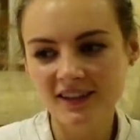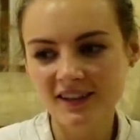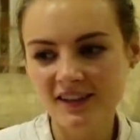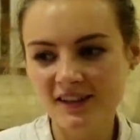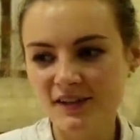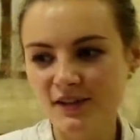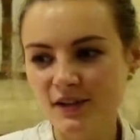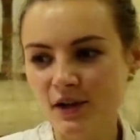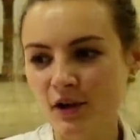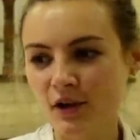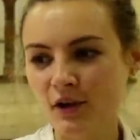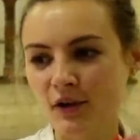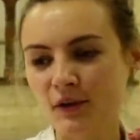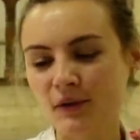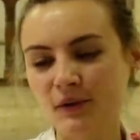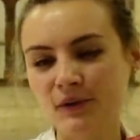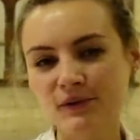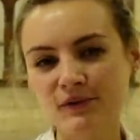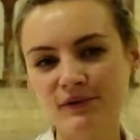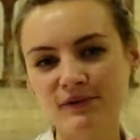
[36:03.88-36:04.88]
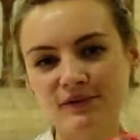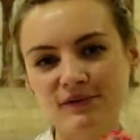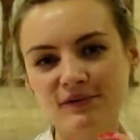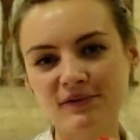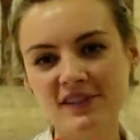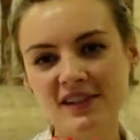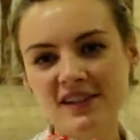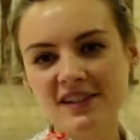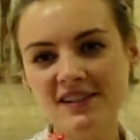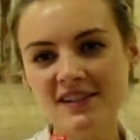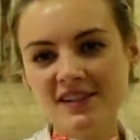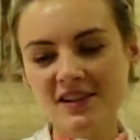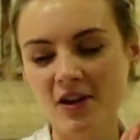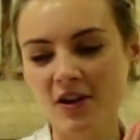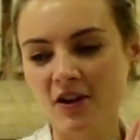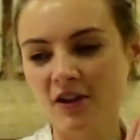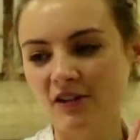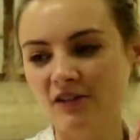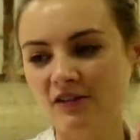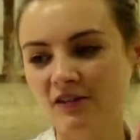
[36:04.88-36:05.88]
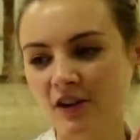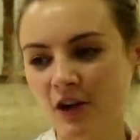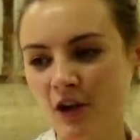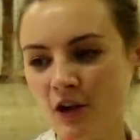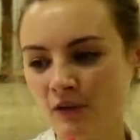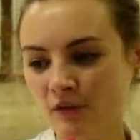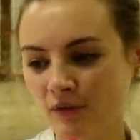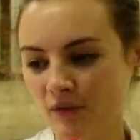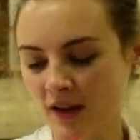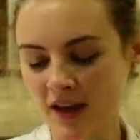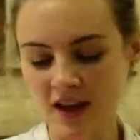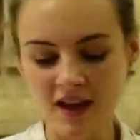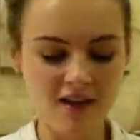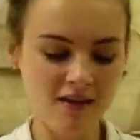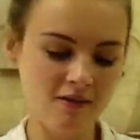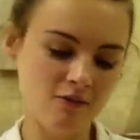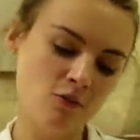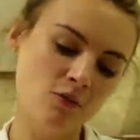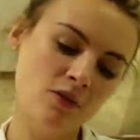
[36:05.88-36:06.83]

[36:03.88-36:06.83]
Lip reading: So this stone hopefully